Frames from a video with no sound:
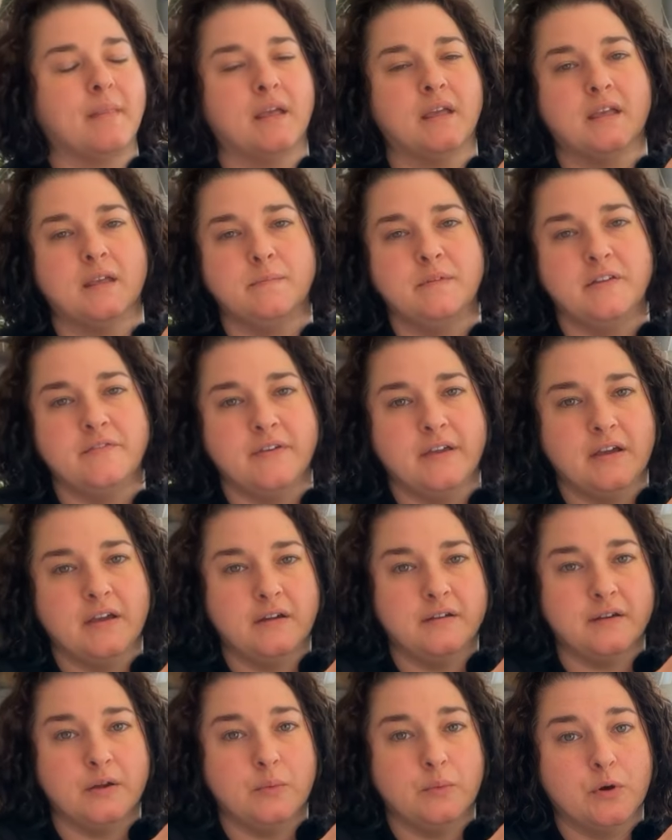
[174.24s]
can be
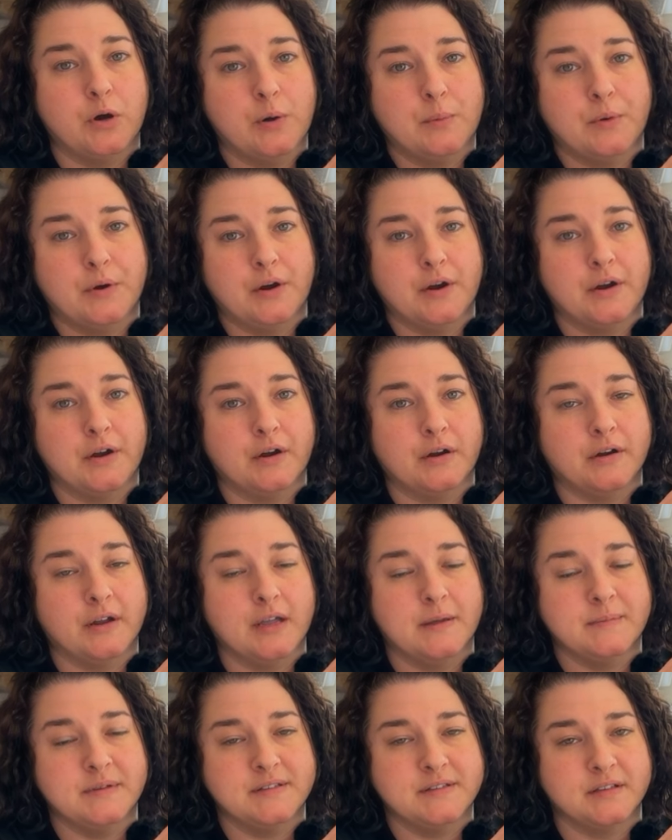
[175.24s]
found at Walmart or
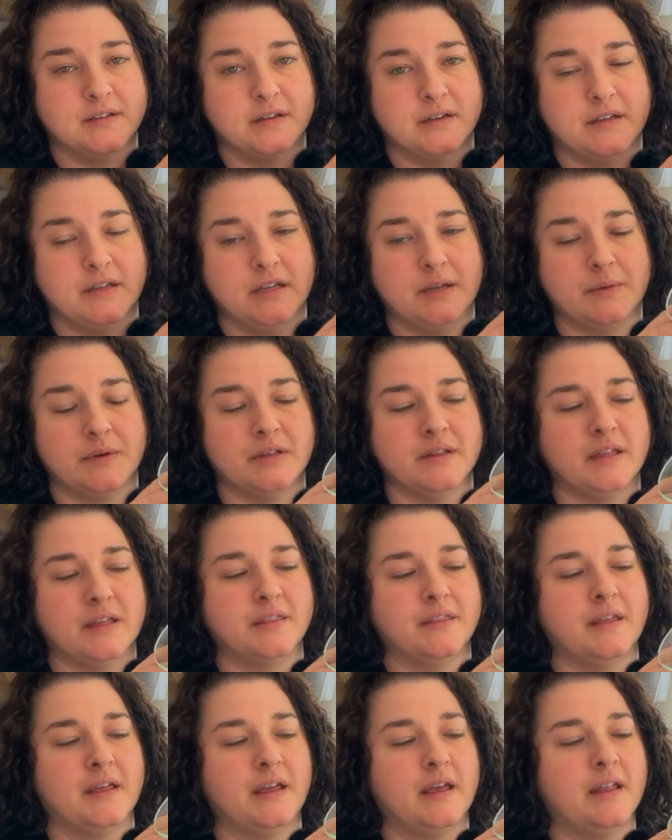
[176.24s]
Amazon, anywhere like
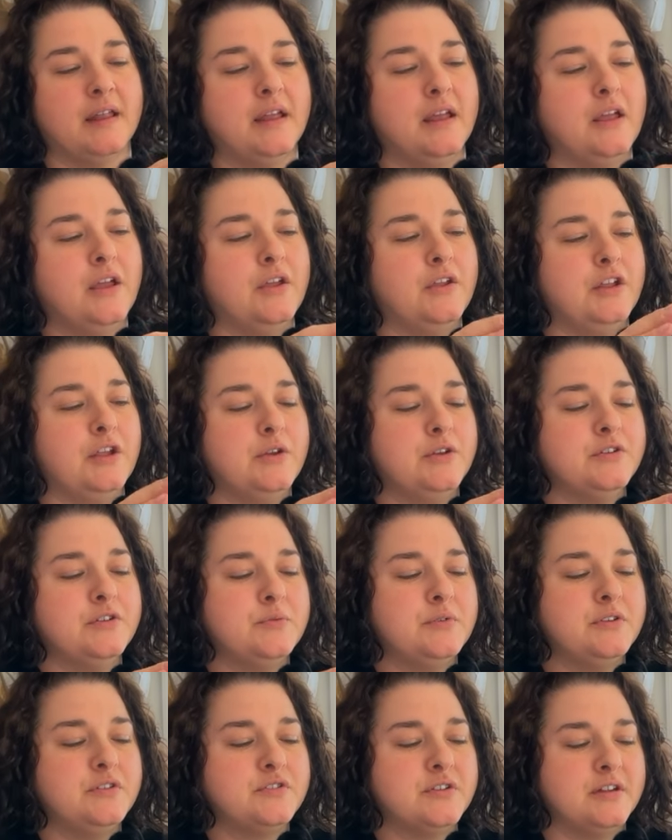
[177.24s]
that. You just
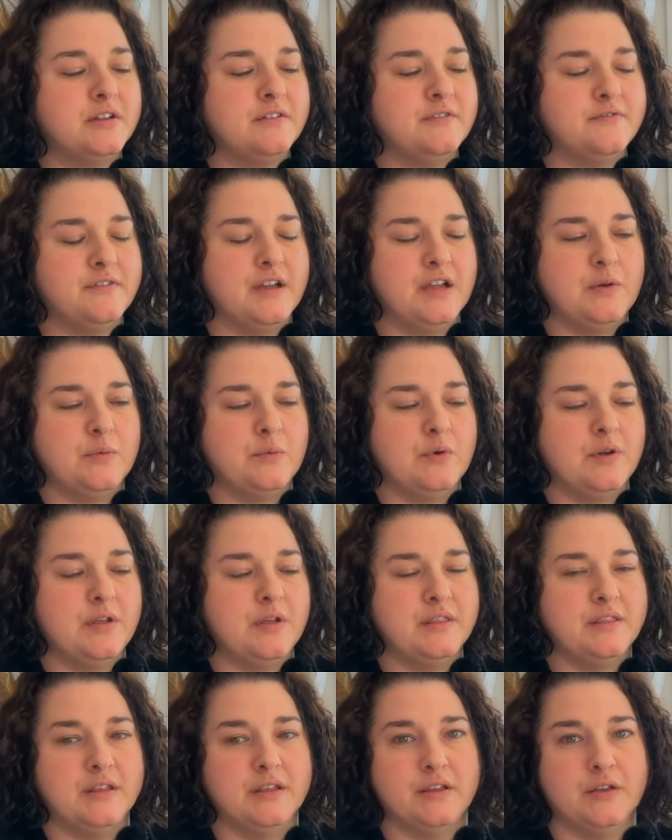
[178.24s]
want to try to find
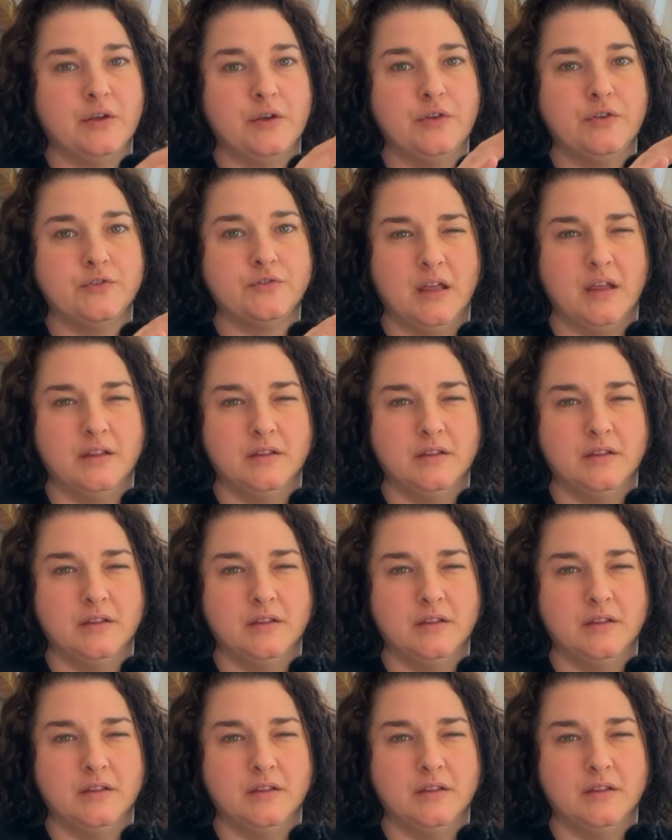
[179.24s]
one that goes the